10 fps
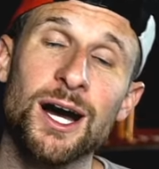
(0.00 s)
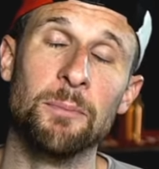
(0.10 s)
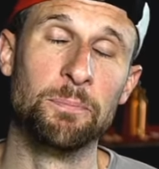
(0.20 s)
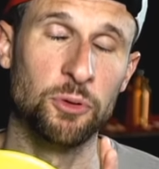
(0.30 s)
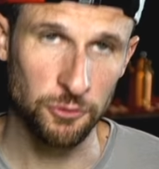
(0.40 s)

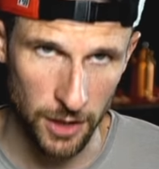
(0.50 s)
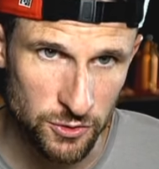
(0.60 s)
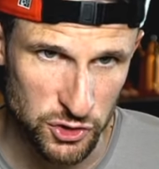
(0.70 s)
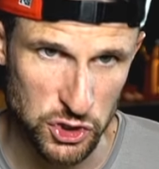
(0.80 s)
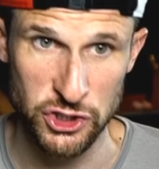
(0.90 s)

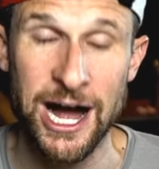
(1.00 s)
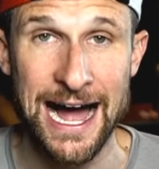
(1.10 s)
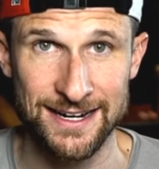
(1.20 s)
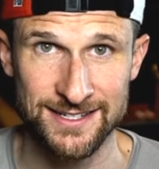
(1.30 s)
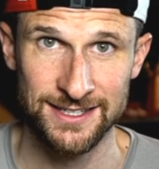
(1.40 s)
approach
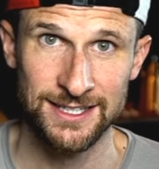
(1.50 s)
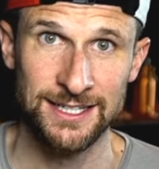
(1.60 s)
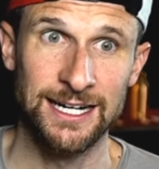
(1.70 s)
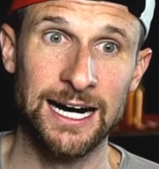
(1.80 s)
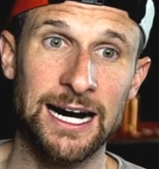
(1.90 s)
shot.
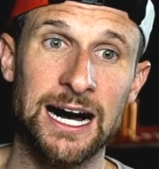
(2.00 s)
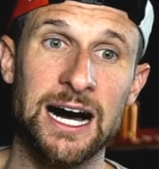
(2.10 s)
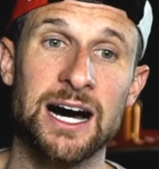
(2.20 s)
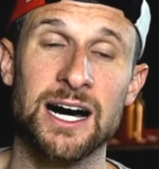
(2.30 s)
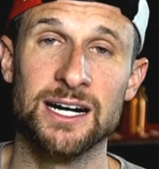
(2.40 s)

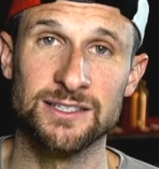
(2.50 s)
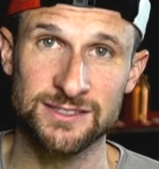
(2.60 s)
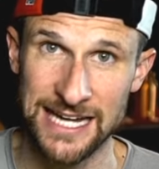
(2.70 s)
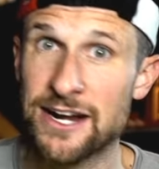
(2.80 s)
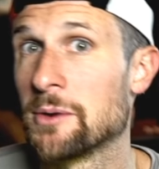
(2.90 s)

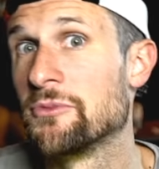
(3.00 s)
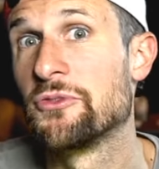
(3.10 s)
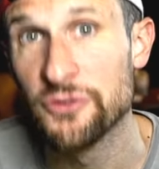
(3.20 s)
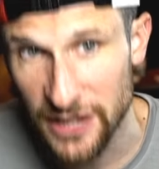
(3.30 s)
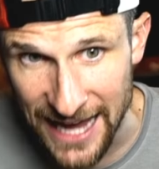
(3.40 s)
Sidearm
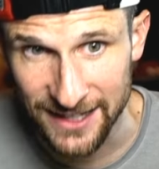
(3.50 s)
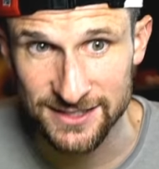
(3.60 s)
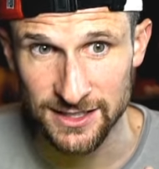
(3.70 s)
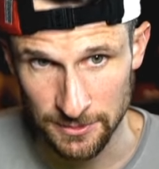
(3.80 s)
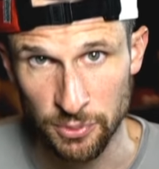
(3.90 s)

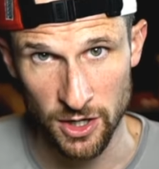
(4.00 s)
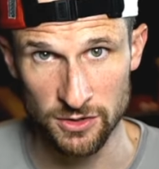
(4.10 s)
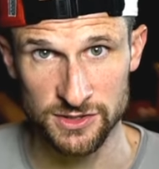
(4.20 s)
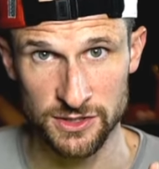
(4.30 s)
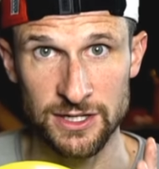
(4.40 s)
flex
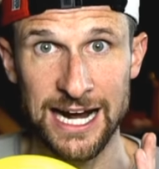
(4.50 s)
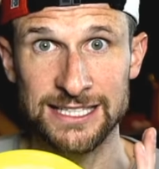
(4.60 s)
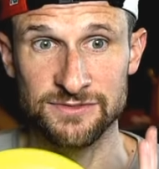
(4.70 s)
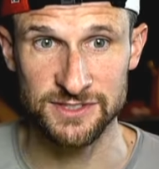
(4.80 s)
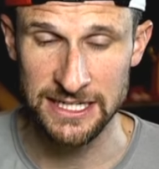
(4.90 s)
approach. You
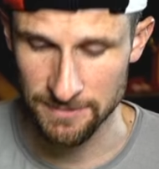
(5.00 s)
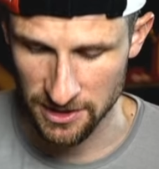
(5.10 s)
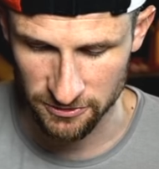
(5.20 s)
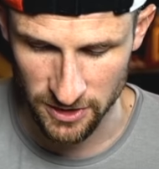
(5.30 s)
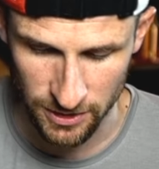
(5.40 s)
guys have seen
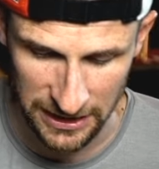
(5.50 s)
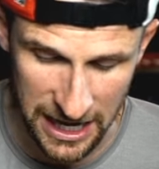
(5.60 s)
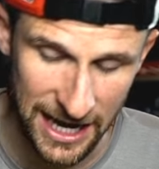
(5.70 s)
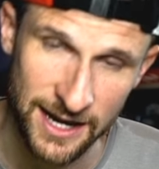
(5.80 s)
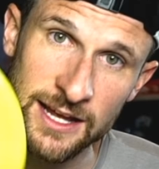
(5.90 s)
me throw a
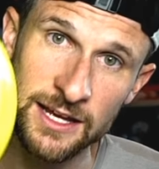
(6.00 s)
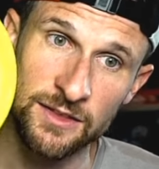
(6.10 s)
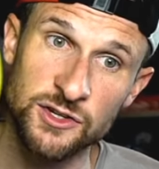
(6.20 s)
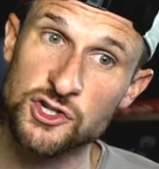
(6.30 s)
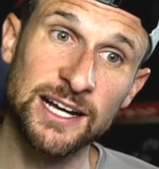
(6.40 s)
lot.
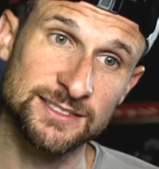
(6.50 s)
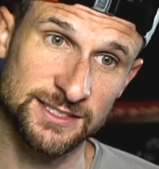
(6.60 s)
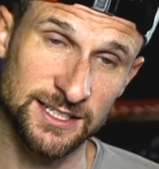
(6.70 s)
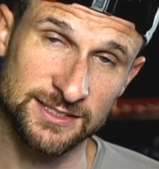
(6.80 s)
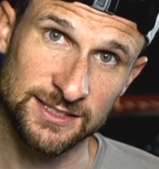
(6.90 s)
The
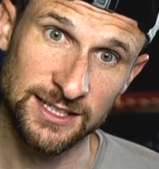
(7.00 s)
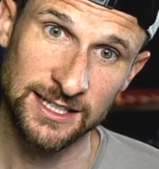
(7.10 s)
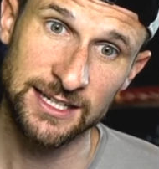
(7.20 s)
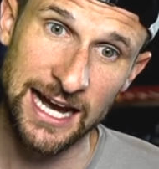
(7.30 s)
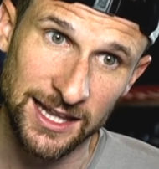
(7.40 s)
Justice.
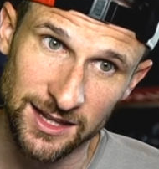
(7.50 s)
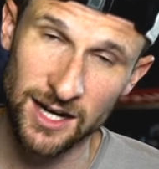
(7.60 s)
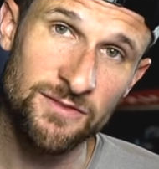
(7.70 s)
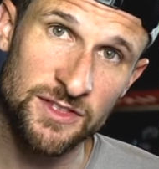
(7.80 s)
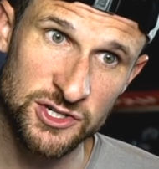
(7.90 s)
I
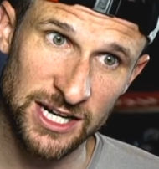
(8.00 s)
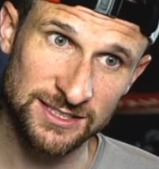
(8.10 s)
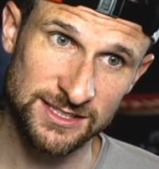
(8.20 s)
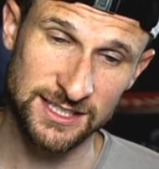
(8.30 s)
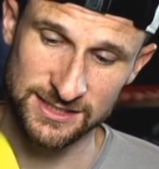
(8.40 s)
love the
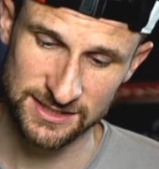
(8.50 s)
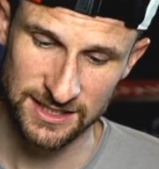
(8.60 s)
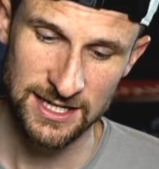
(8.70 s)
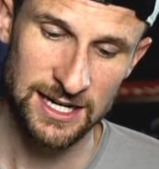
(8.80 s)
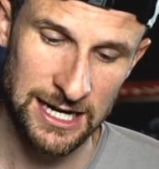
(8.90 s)
Justice.
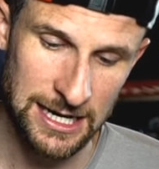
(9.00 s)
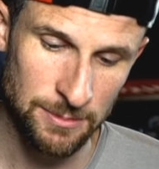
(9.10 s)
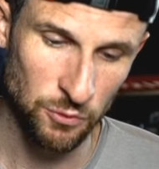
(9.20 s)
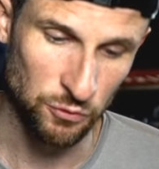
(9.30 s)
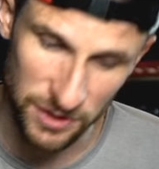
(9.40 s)

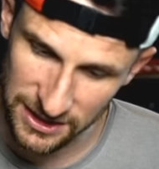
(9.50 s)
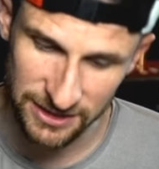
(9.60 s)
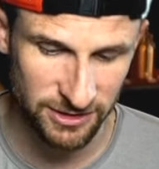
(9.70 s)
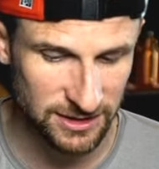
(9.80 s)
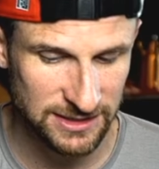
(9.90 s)

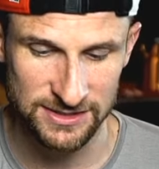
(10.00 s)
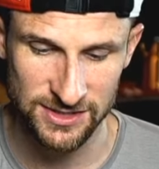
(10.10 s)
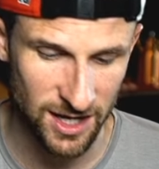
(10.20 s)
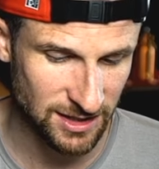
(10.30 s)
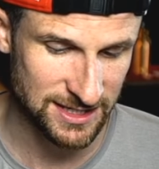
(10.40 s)
Really, really
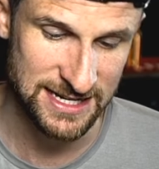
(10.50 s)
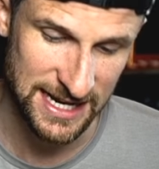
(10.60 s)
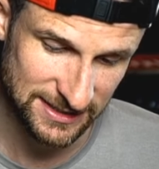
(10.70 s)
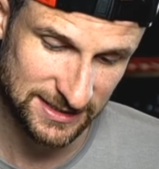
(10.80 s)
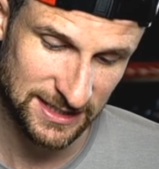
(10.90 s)
solid
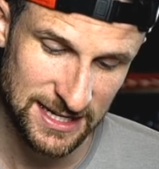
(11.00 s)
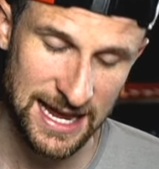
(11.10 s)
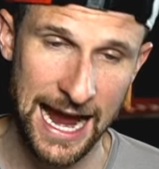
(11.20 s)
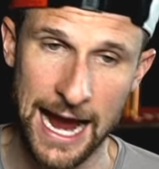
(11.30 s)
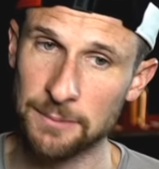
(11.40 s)
disc.
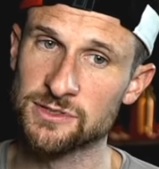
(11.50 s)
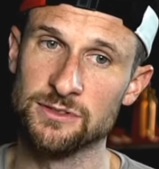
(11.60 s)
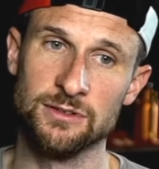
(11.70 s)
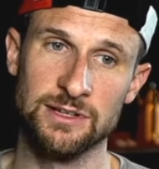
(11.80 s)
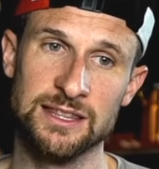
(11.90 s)

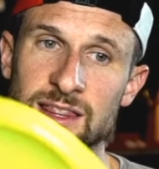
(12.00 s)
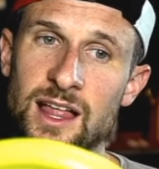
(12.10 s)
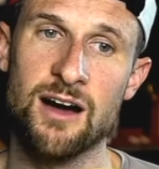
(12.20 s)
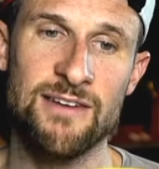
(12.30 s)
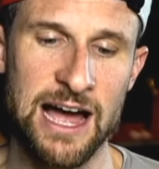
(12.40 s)
Absolutely
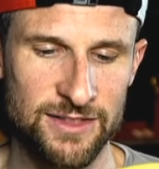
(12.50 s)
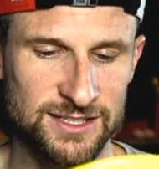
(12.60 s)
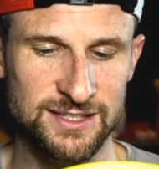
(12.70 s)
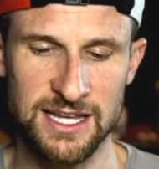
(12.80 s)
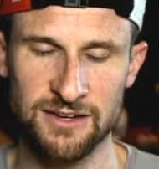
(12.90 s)
love how
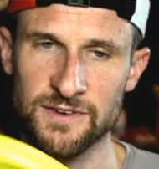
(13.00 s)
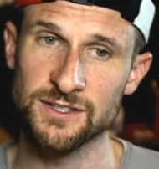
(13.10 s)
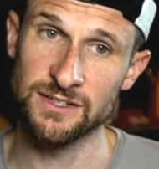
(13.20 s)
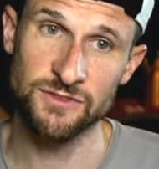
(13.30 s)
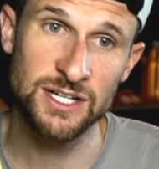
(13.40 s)
this thing
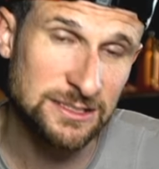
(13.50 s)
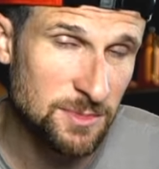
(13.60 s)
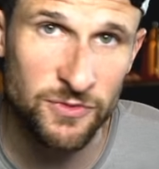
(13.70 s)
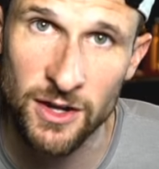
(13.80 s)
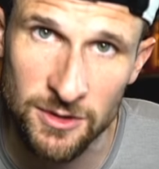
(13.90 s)
feels. If you guys have
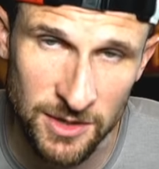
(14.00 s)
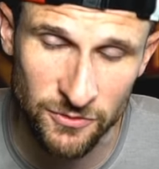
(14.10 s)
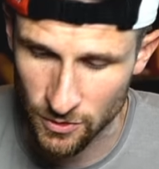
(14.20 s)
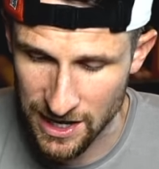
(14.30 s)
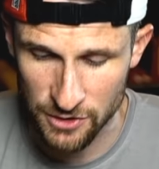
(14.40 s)
been following me
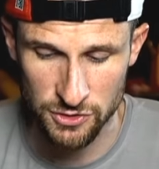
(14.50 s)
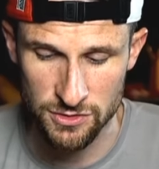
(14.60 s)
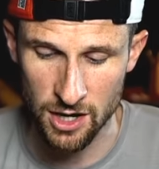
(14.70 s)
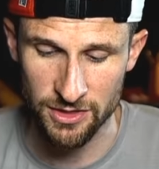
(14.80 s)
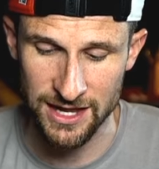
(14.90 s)
for a while, you
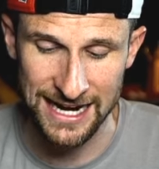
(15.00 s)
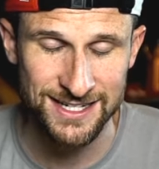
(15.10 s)
know that